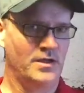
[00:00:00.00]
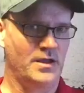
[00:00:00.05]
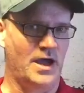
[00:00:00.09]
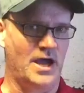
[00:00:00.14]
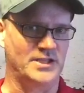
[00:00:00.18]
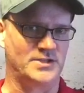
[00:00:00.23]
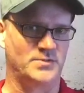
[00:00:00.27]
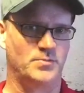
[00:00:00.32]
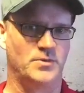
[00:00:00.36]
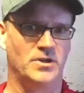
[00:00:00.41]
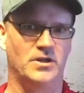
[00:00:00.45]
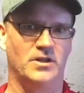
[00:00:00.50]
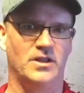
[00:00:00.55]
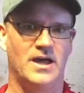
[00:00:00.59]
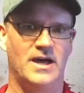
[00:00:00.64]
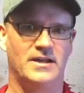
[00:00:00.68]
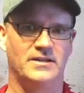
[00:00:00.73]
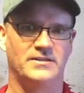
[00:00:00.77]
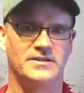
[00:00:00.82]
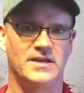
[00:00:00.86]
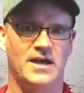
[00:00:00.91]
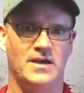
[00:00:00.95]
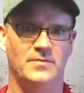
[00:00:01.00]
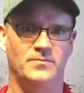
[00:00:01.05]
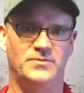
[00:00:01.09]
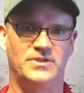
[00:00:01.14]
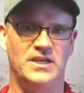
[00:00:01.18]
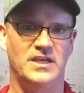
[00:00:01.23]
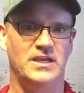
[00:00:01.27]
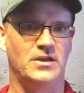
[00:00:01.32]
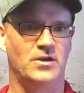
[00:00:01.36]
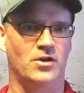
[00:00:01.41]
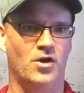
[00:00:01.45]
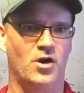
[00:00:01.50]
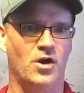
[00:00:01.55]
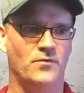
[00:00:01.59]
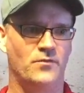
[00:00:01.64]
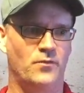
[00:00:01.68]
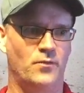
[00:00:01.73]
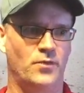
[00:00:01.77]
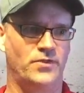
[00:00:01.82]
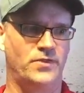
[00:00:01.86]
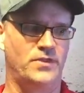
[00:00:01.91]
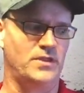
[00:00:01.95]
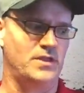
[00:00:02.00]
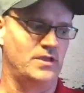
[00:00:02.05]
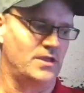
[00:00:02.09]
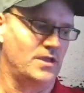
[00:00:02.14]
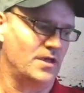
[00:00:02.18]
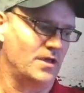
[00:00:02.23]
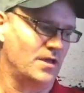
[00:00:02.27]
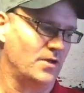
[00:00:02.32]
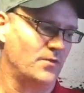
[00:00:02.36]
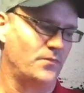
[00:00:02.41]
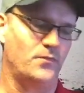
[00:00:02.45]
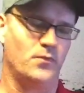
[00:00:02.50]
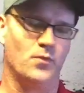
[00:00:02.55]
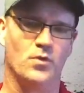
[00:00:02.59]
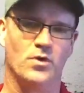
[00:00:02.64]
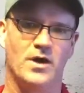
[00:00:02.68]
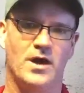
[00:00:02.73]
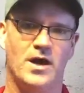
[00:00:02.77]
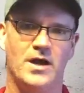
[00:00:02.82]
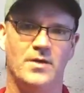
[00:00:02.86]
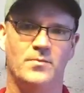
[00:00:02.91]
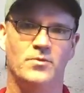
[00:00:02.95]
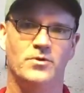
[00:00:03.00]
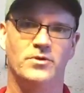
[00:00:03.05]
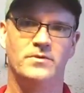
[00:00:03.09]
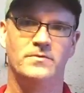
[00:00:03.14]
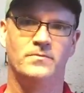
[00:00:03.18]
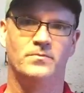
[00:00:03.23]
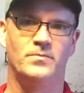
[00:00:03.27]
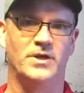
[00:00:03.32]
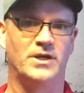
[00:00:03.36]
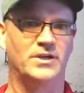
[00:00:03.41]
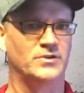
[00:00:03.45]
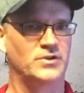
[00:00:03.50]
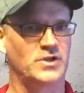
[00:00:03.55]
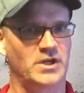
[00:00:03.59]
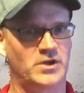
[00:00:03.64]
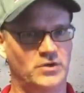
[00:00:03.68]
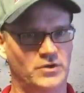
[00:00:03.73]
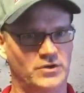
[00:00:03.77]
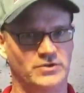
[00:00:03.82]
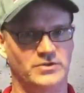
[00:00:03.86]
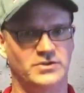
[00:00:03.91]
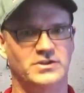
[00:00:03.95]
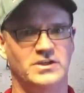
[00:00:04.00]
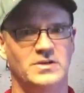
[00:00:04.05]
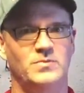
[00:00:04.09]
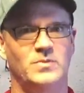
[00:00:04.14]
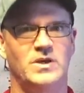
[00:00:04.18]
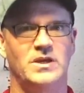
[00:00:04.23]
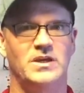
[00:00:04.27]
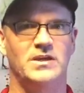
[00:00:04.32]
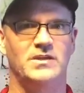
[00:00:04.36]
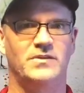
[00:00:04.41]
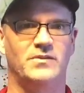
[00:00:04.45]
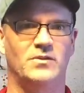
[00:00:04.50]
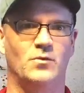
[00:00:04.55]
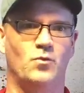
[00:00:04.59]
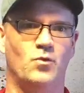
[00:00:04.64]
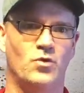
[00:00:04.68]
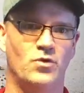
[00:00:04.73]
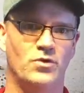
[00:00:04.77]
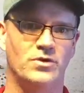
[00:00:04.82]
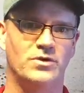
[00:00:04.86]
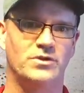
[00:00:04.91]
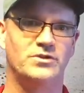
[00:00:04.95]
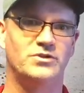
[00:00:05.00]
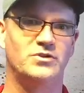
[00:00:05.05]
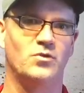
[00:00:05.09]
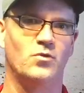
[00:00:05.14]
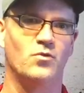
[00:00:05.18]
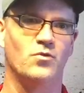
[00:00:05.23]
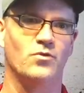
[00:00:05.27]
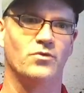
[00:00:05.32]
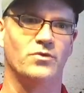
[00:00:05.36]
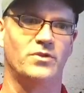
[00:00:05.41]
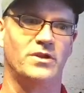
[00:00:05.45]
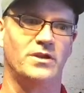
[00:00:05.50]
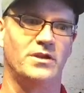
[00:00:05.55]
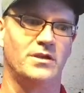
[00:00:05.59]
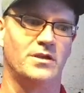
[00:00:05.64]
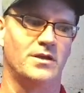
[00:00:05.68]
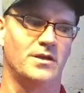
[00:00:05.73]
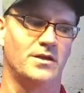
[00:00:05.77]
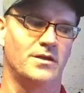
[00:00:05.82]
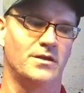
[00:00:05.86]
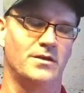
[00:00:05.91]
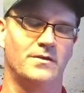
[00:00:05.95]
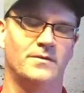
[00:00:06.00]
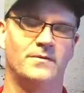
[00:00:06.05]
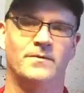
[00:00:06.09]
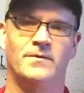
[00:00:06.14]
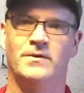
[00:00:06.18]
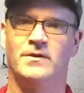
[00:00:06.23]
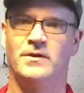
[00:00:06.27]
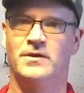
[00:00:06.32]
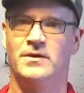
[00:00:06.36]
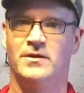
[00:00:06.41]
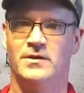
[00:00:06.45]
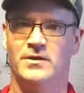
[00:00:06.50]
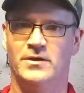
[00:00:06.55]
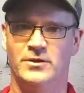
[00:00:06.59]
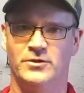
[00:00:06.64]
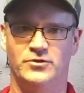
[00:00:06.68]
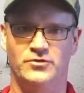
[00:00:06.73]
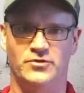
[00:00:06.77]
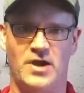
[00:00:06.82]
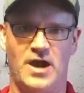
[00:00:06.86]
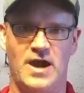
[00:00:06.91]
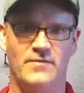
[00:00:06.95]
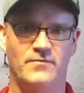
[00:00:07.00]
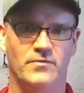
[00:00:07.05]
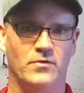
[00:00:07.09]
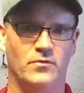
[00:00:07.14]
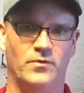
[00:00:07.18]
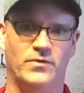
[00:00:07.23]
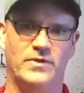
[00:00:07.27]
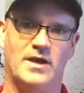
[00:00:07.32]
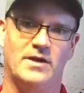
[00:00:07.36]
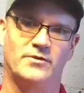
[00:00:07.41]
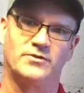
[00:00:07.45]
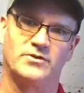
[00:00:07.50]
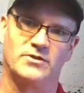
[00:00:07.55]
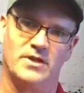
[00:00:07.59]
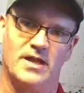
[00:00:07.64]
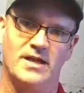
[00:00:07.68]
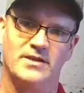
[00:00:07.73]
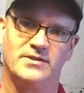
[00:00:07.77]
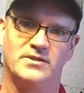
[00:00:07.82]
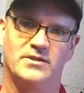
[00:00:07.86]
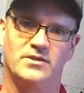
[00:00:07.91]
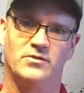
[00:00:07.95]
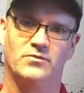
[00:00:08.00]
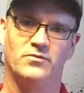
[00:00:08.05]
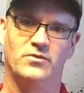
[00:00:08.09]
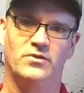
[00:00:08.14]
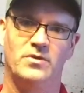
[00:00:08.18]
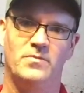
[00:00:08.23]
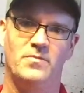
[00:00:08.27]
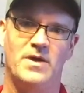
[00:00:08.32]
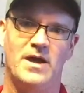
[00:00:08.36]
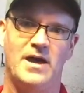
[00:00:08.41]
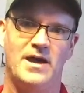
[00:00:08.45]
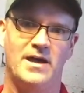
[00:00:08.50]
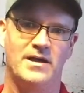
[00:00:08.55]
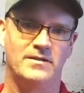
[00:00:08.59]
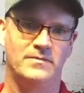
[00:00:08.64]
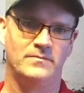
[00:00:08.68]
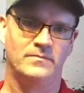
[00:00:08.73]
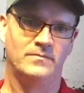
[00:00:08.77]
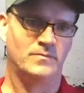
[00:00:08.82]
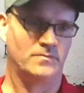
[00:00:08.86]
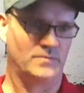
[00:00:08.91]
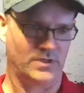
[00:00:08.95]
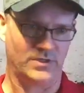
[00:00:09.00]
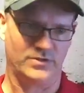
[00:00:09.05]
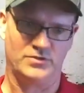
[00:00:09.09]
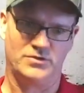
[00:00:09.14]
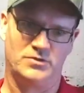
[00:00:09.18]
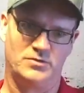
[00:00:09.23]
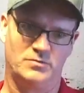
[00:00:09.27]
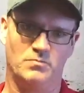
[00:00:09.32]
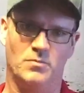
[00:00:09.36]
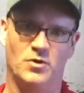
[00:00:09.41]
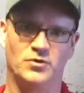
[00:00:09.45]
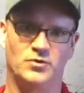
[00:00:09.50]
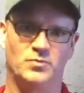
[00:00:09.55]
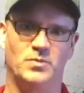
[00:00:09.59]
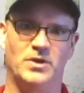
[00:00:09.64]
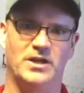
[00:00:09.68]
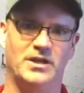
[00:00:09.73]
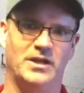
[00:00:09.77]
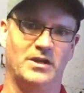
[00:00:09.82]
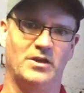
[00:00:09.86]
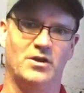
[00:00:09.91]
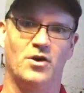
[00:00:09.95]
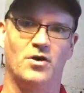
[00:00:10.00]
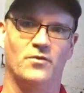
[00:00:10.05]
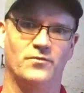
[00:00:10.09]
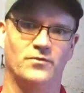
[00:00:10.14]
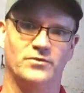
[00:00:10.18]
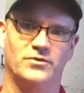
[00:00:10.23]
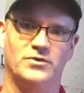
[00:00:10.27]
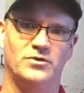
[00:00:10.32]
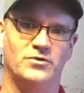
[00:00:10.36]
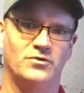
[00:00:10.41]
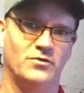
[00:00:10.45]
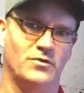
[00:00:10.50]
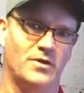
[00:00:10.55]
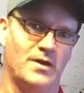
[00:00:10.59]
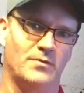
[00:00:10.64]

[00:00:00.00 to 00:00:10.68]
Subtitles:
I spent a lot of time teeing off with the 4 hybrid because I couldn't seem to hit the woods or the driver without slicing it really bad, as most beginning golfers do.